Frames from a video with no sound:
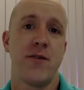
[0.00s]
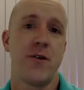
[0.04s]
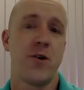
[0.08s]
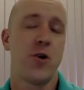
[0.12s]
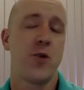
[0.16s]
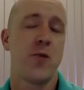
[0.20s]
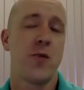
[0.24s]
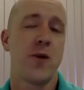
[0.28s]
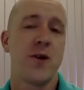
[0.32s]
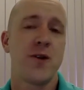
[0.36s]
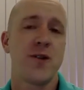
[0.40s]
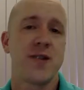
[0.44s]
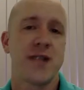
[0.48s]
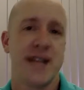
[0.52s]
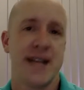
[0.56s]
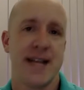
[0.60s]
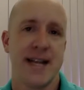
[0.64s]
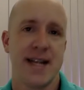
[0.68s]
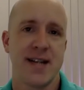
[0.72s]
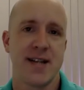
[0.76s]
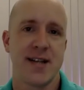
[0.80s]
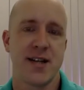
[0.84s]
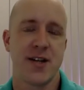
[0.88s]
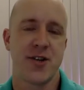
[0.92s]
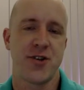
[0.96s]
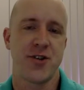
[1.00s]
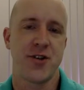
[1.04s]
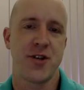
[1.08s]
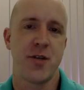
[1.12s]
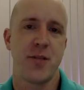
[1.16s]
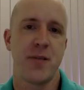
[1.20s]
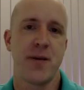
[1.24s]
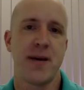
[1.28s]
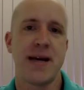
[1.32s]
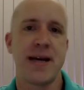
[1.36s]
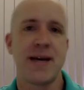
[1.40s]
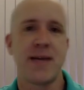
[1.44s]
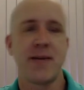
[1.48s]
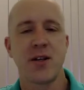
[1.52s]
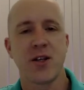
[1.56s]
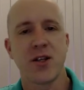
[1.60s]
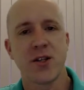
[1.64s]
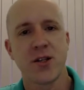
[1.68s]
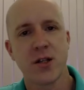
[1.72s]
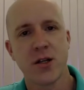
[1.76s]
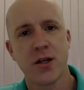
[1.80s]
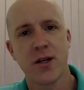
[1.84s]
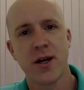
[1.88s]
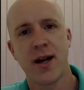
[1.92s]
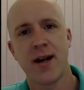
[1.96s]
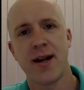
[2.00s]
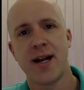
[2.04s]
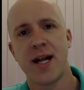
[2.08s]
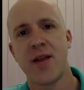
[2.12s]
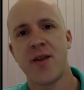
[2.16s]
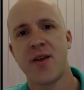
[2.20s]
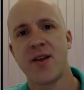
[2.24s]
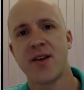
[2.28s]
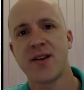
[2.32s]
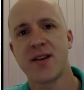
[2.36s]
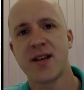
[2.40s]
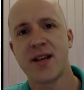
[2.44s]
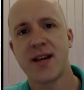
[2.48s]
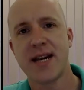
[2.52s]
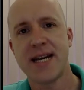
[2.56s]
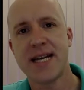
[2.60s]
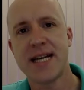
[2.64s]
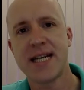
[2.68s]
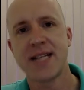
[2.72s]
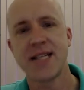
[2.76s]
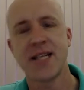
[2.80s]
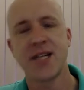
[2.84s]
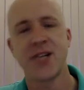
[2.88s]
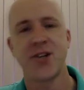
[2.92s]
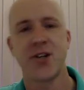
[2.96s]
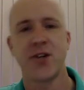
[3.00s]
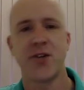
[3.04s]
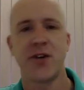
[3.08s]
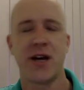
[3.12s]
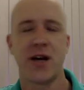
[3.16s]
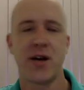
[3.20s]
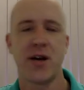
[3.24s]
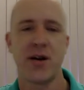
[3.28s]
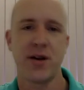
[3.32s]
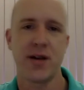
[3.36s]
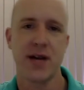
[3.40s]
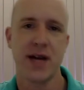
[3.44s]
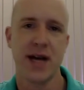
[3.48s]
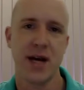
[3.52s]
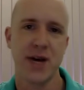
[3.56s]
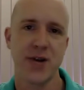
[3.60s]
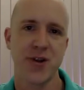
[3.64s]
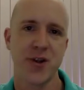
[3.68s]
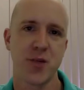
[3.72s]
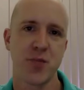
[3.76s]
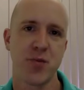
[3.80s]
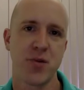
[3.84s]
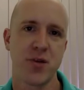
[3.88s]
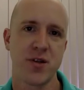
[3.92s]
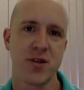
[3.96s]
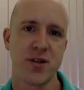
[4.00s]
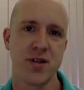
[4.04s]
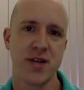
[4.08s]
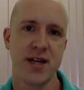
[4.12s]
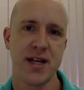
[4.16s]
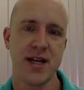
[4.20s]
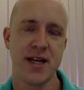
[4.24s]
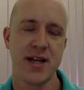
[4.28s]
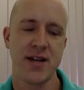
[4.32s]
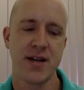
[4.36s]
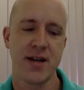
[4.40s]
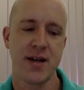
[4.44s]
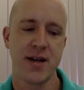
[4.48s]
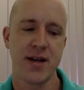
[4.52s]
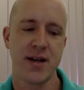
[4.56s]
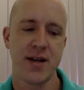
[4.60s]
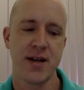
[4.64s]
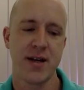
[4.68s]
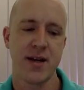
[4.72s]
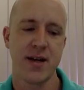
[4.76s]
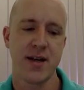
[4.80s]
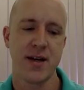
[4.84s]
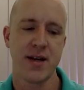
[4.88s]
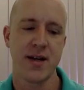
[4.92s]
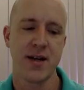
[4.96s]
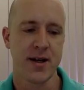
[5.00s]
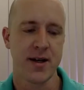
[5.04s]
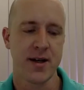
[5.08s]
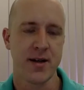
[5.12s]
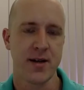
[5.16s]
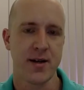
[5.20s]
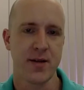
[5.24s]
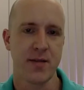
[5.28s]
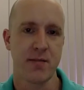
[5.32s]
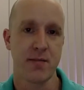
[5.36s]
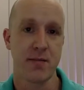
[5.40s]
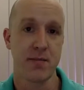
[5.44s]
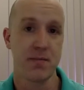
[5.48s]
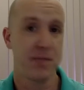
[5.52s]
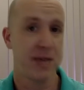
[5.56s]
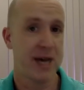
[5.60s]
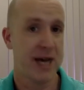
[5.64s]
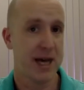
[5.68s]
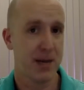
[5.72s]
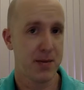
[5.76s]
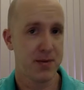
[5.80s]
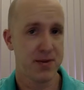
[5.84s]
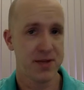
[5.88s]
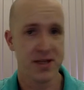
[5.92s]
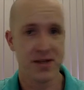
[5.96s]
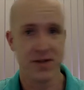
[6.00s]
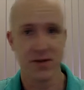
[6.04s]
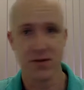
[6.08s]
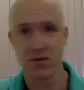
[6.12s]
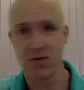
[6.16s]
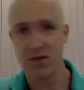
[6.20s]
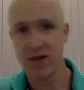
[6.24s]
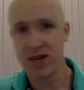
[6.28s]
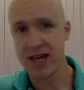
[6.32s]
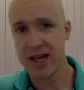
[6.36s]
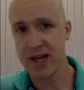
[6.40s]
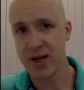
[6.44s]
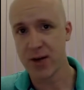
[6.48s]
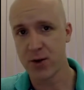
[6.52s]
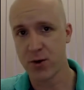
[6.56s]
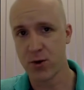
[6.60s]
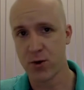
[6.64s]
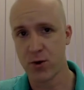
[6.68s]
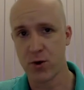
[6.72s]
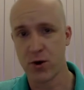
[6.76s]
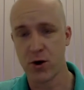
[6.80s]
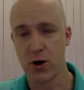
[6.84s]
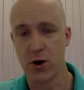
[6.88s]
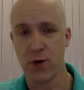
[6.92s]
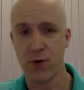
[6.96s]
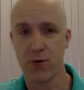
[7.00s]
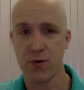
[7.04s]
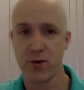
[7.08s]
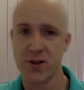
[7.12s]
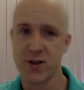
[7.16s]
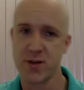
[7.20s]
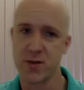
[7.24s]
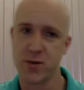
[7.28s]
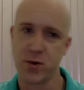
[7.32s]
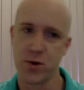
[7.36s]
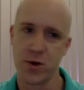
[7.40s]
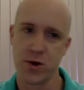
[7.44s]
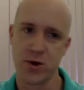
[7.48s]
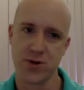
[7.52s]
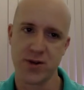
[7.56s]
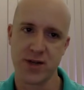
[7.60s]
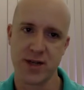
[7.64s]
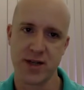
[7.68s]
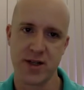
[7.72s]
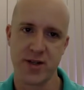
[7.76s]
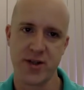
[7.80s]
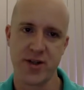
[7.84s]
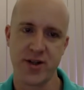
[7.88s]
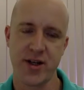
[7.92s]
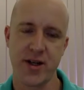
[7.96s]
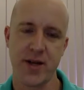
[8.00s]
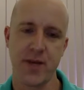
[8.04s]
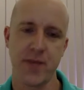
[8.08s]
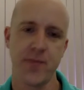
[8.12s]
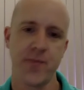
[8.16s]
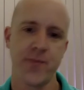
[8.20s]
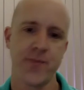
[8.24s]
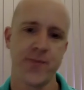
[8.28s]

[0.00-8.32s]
almost any decision you make, but certainly this key decision around how to proceed and perhaps intervene or offer a support strategy,